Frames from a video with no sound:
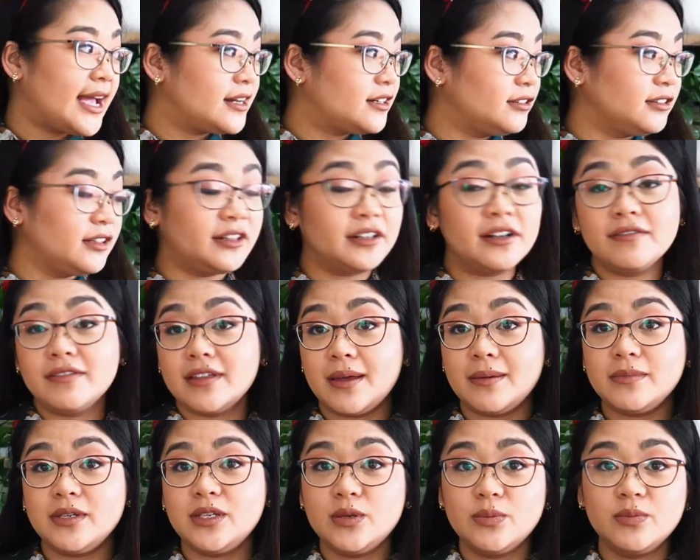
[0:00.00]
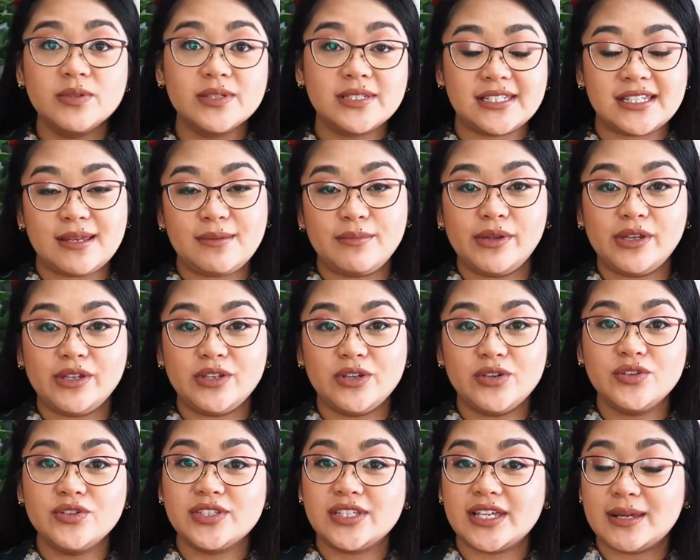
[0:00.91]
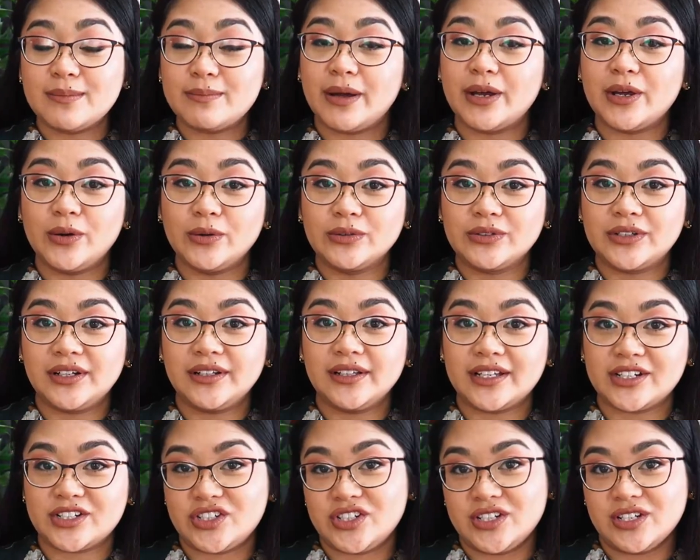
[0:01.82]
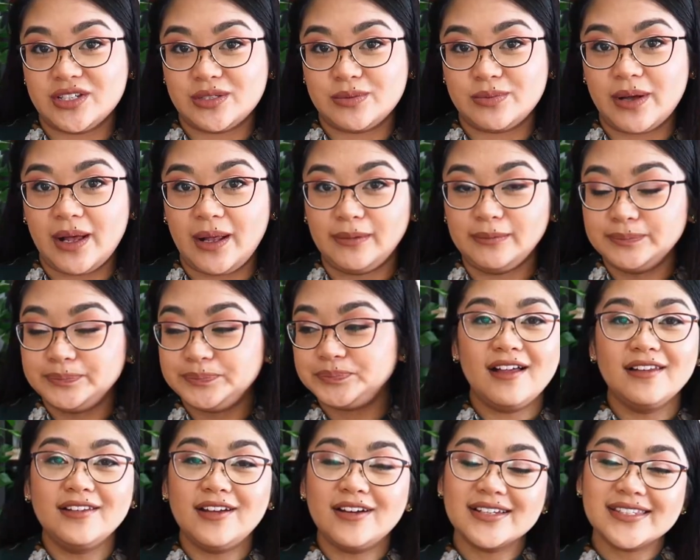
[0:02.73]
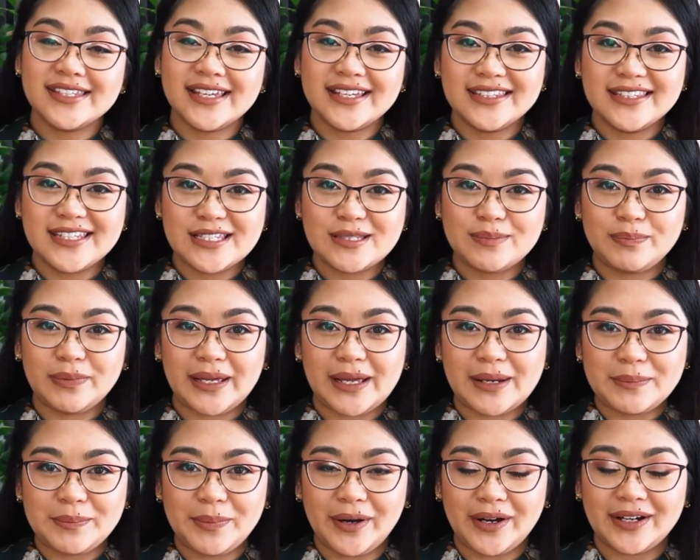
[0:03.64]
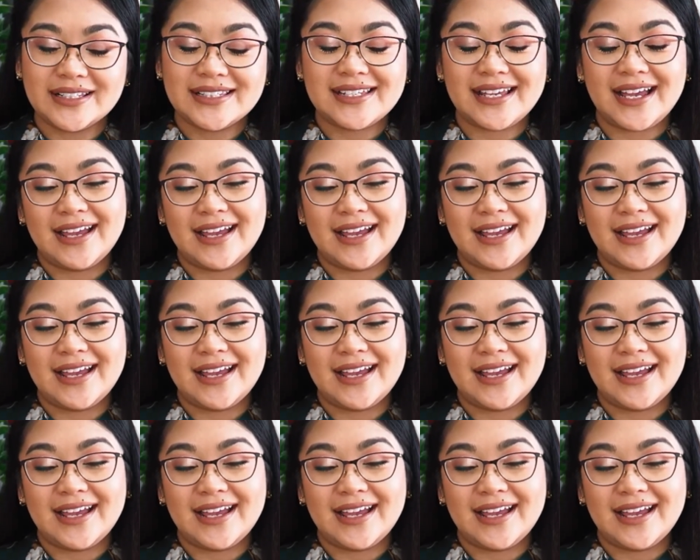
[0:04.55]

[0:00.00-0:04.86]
and a lot of them you will see me use in my own collection as well. Alongside these plant pots,